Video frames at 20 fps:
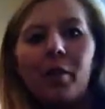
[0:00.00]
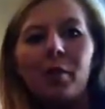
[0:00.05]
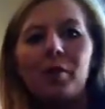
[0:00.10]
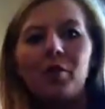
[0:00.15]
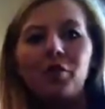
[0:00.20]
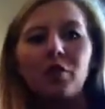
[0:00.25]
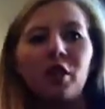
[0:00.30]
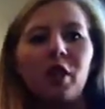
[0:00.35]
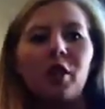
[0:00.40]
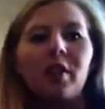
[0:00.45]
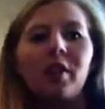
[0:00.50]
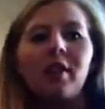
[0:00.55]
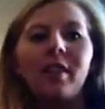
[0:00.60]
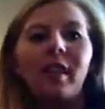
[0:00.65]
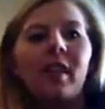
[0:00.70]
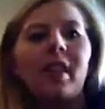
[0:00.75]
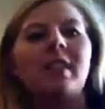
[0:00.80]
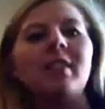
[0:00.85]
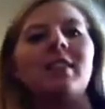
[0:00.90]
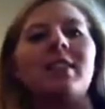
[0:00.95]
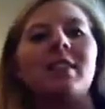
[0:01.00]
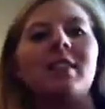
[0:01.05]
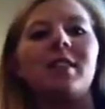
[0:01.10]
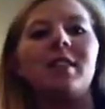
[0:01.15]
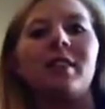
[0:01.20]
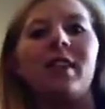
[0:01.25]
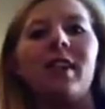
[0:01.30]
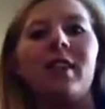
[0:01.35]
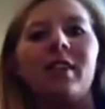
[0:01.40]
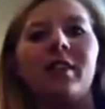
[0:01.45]
sharing that
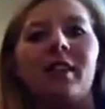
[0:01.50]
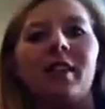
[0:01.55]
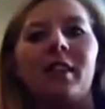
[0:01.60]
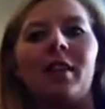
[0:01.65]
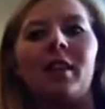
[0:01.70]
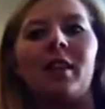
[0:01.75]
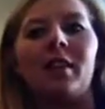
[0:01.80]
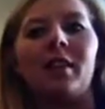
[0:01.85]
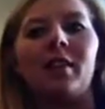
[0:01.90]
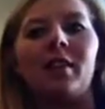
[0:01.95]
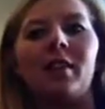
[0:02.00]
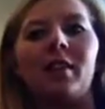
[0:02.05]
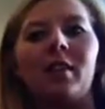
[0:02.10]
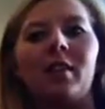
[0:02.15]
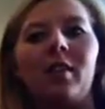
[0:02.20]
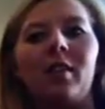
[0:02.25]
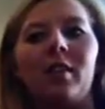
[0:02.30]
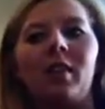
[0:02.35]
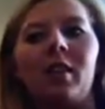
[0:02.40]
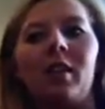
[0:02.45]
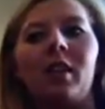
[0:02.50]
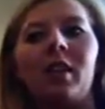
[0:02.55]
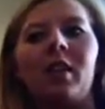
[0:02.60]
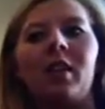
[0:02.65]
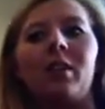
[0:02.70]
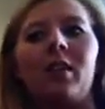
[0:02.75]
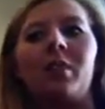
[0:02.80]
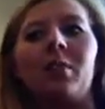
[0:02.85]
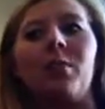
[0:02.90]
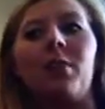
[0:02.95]
idea and then
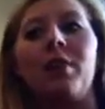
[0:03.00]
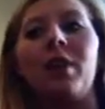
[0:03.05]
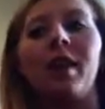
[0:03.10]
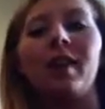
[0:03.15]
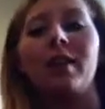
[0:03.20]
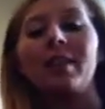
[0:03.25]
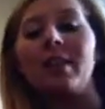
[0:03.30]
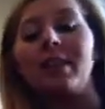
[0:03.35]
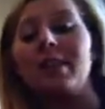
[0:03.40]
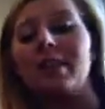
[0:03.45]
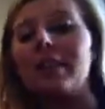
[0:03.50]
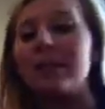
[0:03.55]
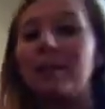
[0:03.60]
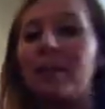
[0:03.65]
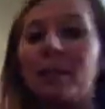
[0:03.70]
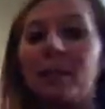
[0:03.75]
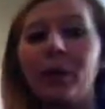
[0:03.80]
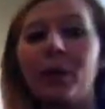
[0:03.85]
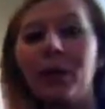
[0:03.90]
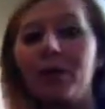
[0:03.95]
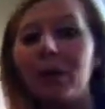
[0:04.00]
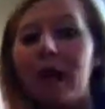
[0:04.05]
getting more ideas to build on